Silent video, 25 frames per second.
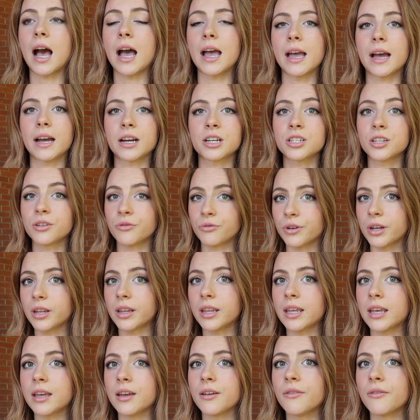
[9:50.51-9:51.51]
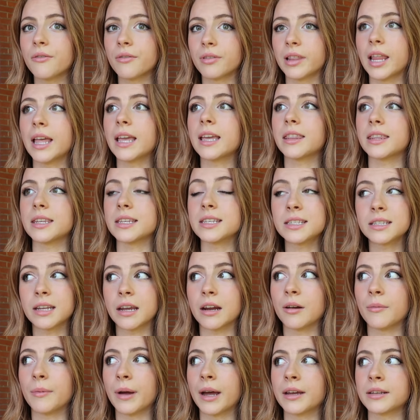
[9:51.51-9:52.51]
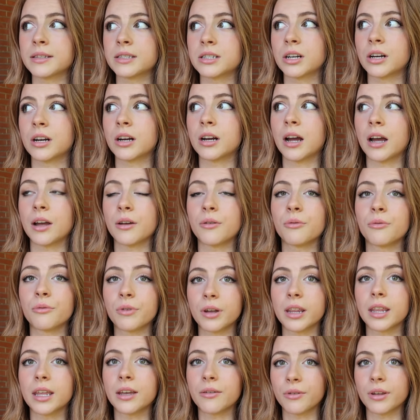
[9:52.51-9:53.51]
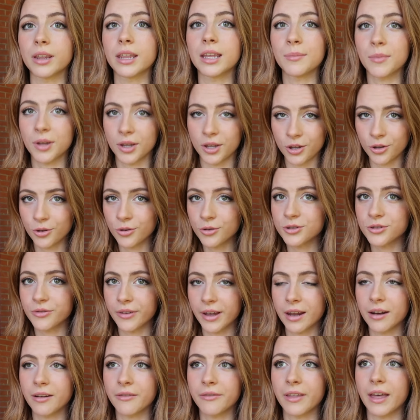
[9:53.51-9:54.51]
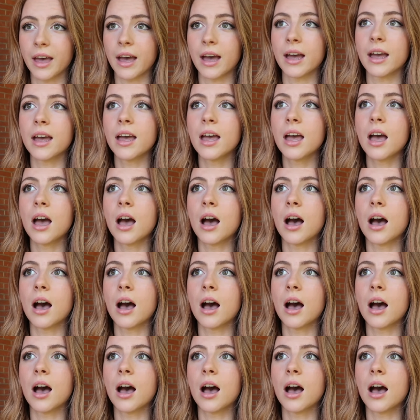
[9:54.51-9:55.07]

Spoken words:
I actually really like the Stairmaster. I really am a huge fan of that.